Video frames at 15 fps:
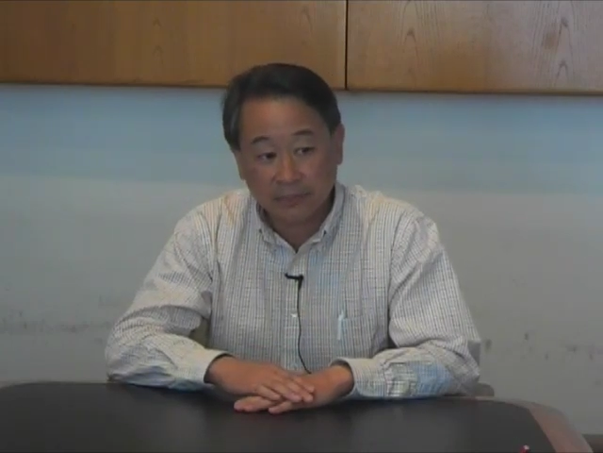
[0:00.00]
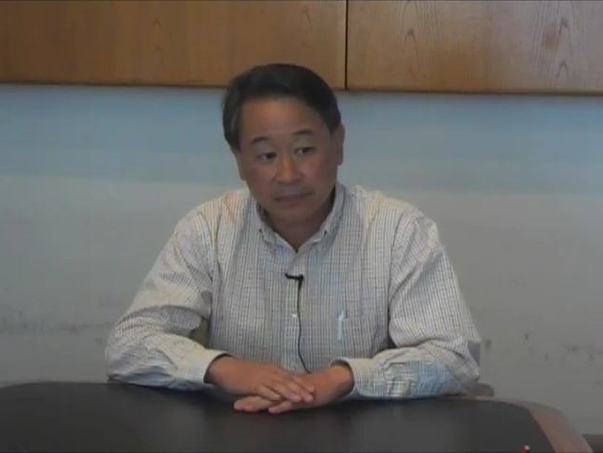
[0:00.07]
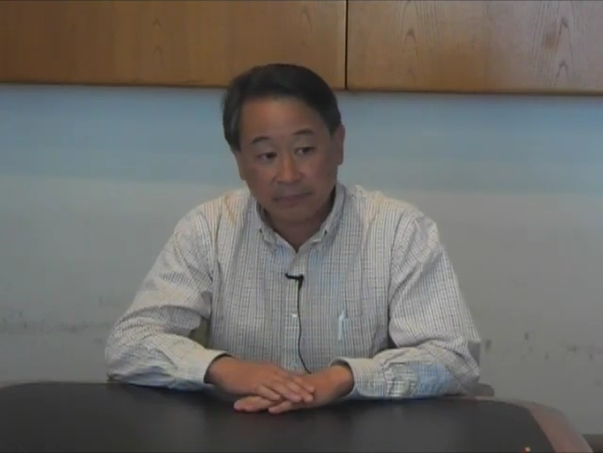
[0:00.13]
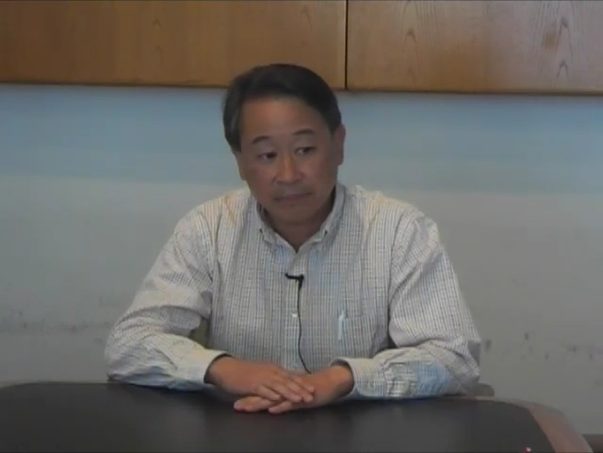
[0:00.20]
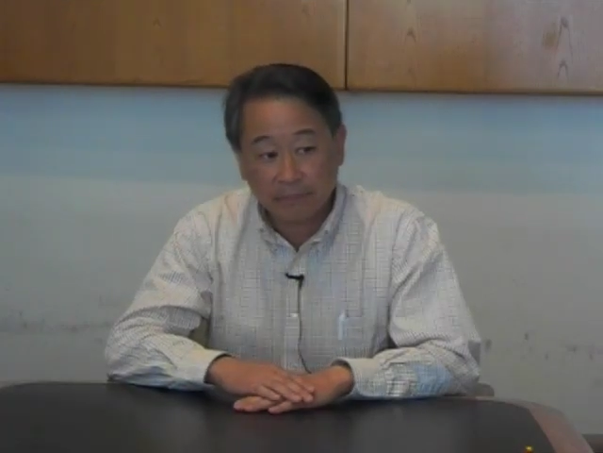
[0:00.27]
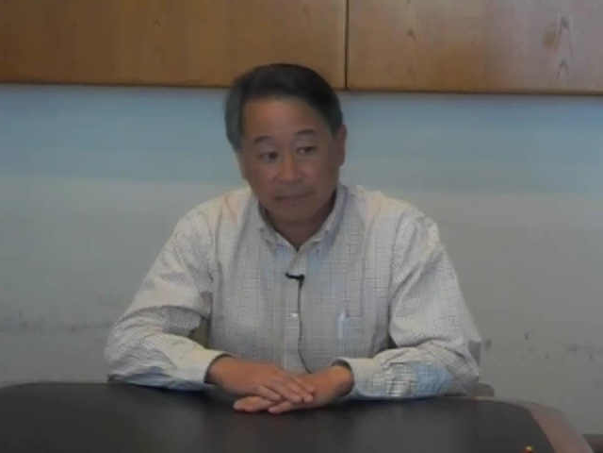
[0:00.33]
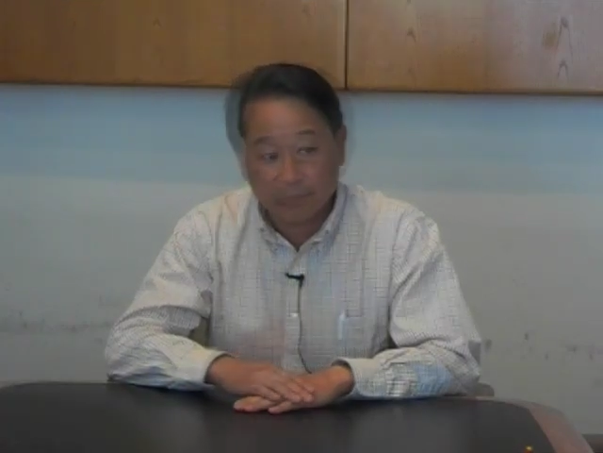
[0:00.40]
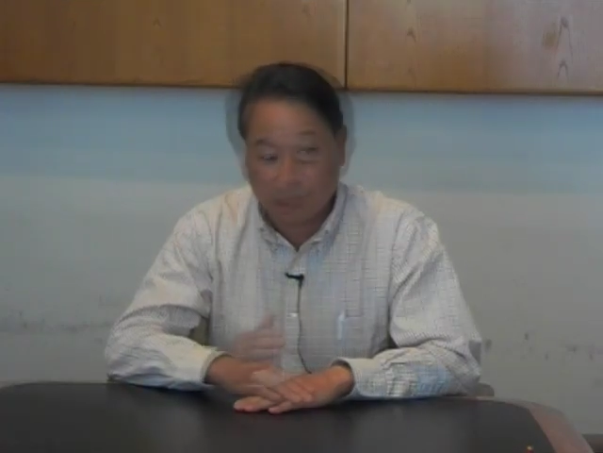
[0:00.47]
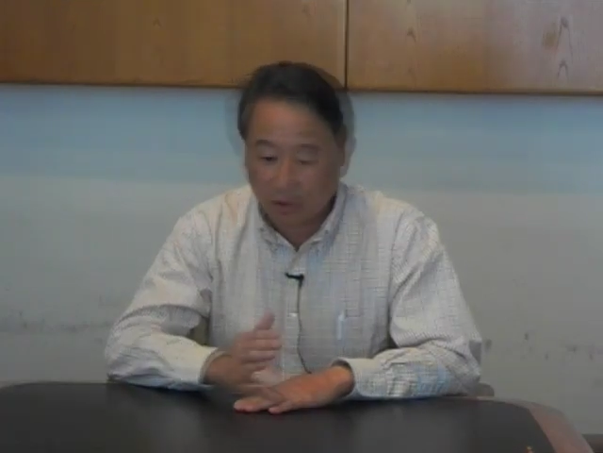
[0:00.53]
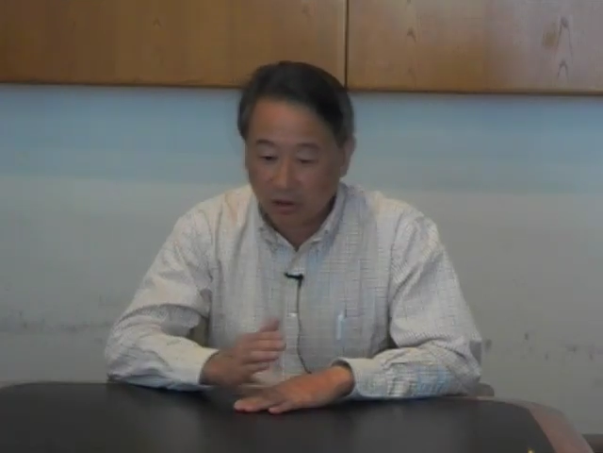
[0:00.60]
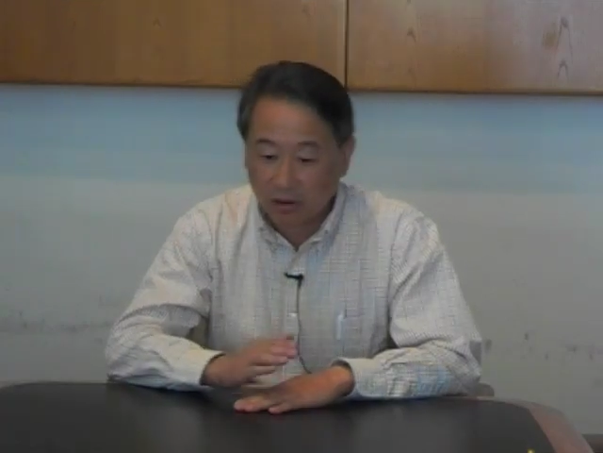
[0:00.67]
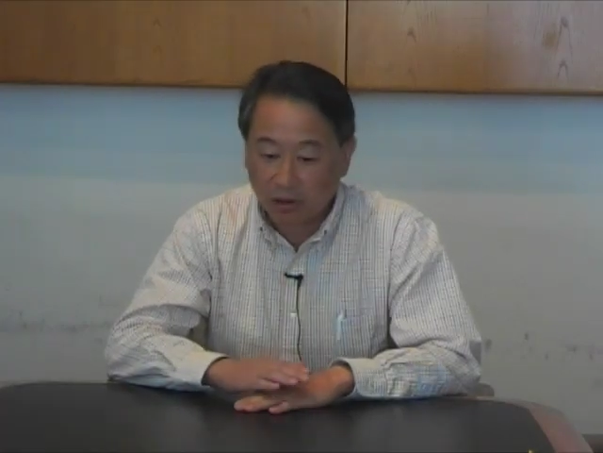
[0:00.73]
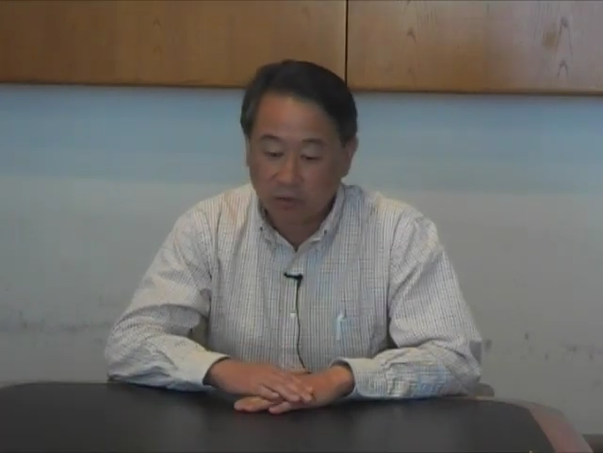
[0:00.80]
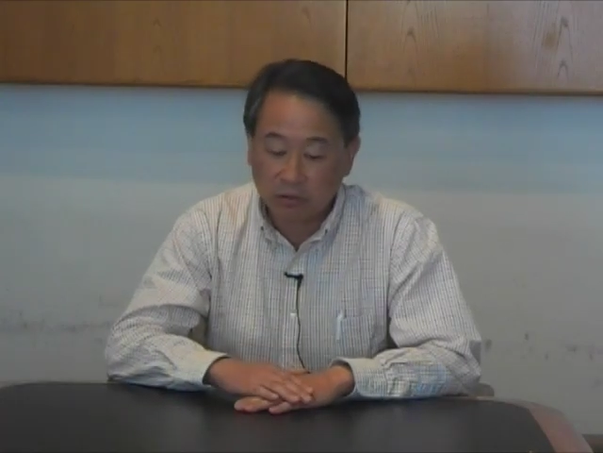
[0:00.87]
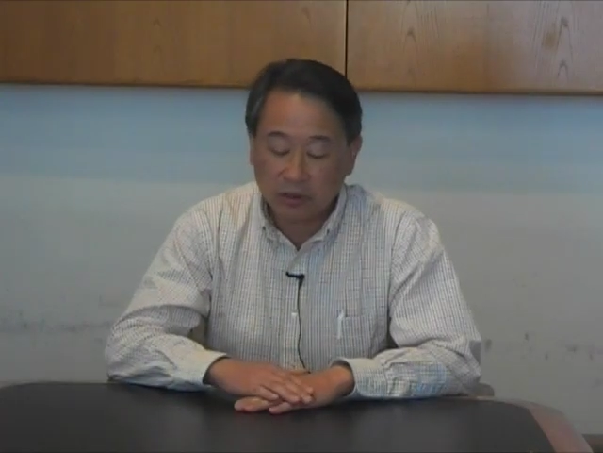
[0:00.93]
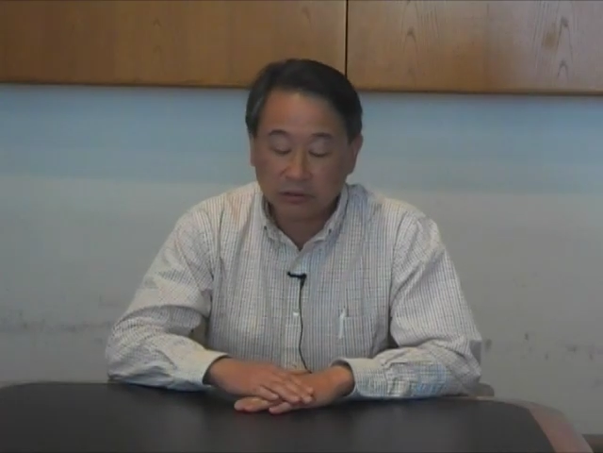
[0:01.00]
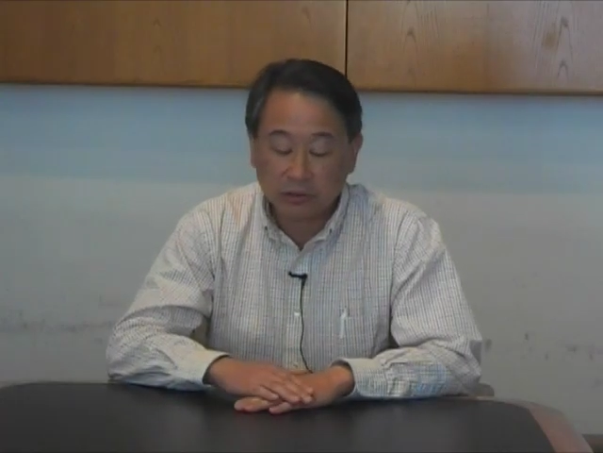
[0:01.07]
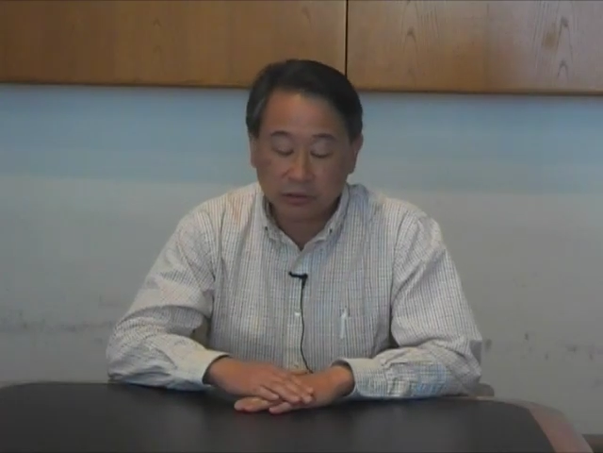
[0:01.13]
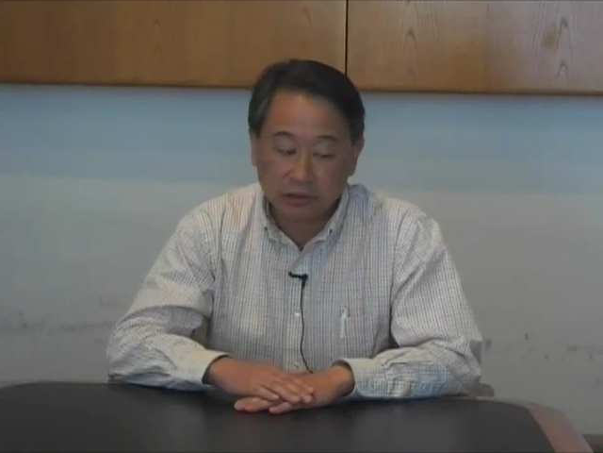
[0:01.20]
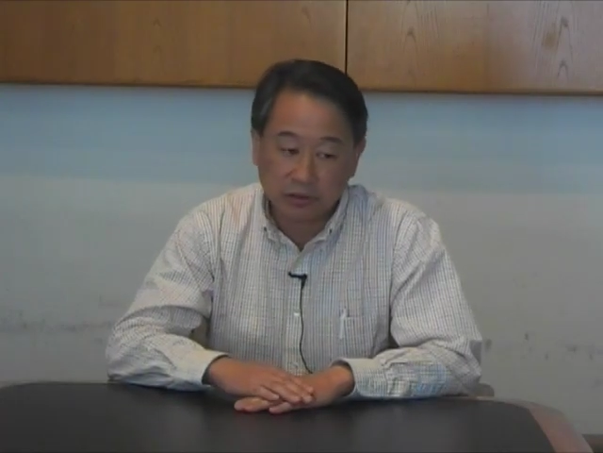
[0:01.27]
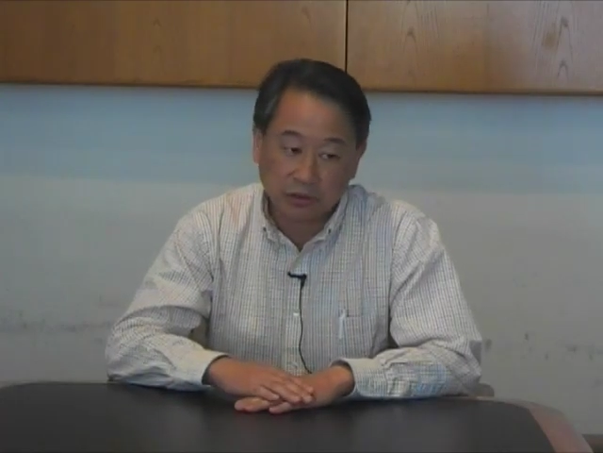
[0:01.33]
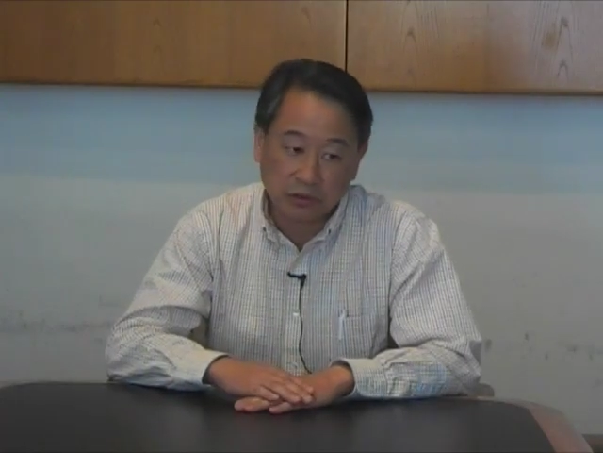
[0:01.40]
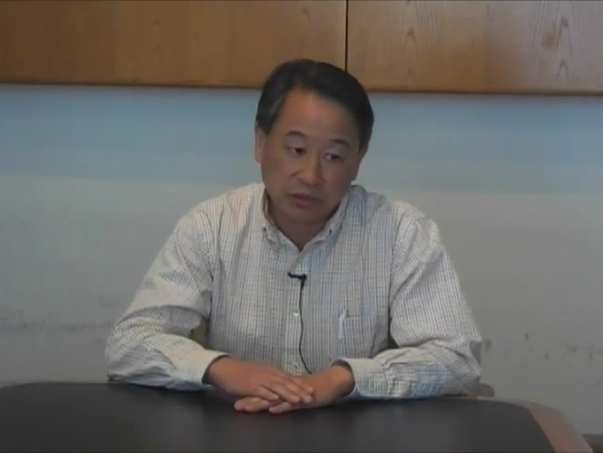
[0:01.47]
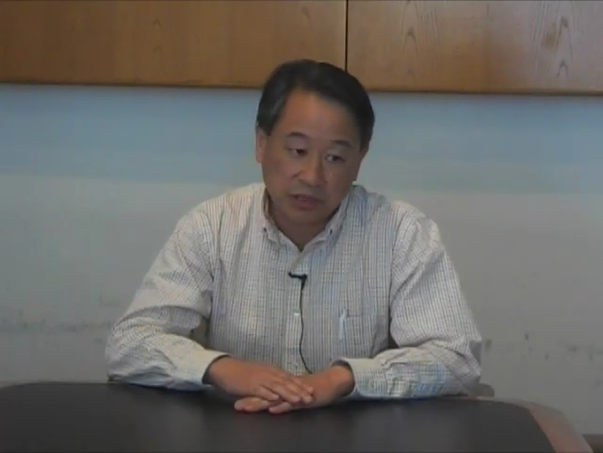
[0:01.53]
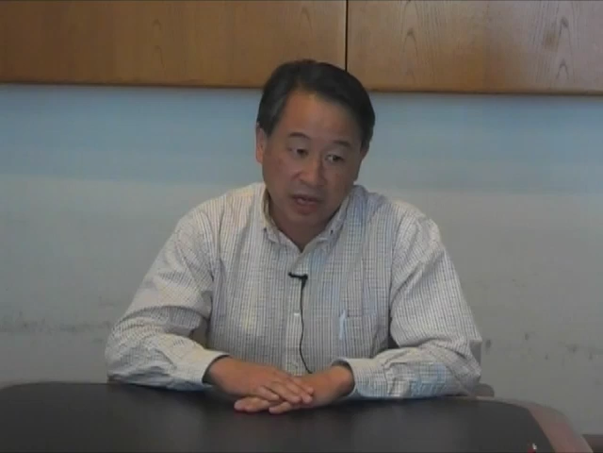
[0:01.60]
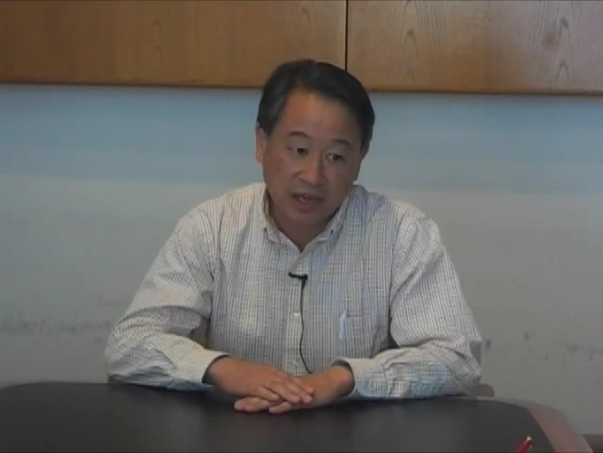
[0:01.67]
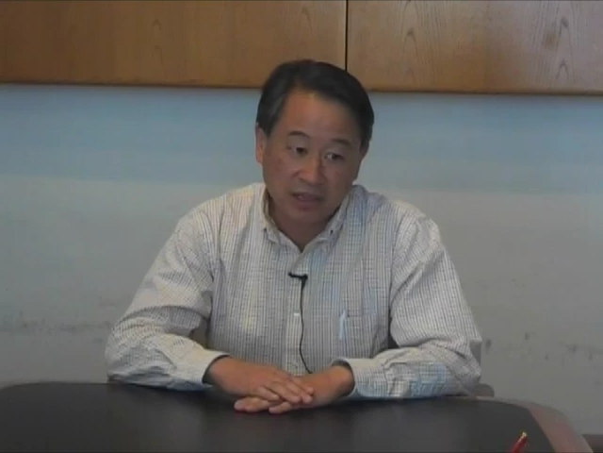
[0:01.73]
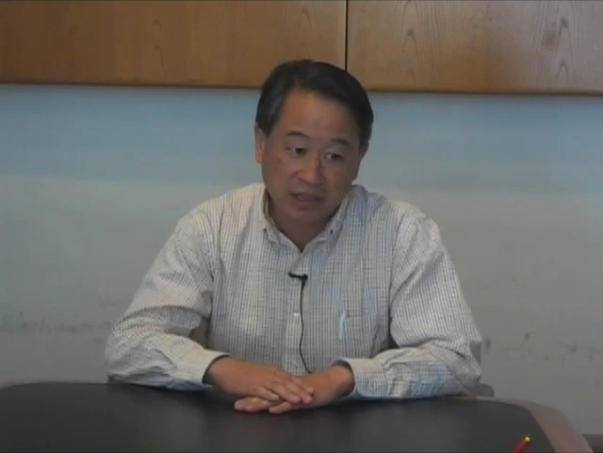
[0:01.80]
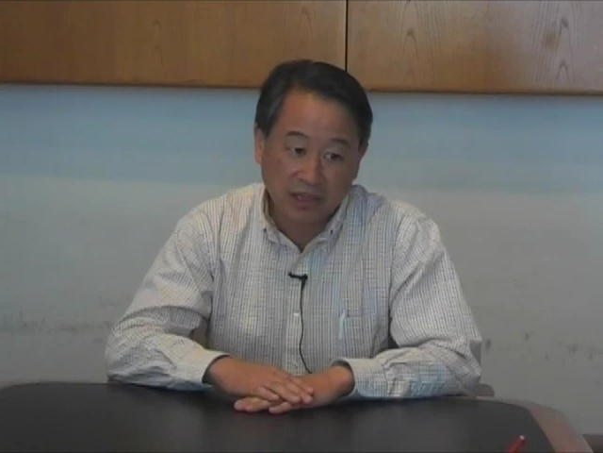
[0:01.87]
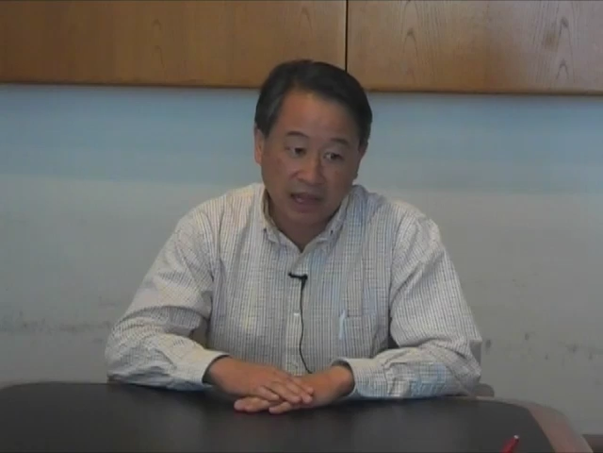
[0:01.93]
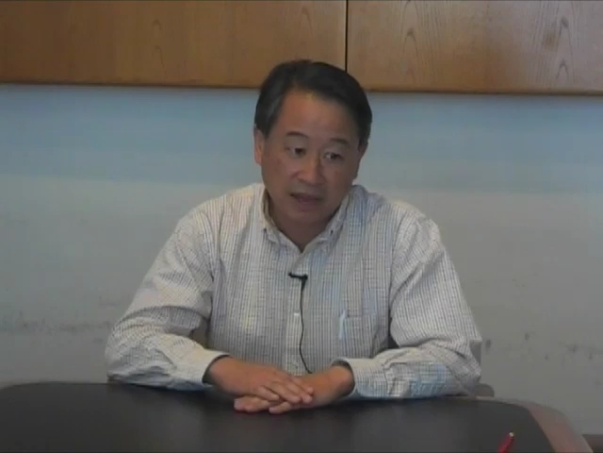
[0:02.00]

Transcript: Mm. With our Realtors Association,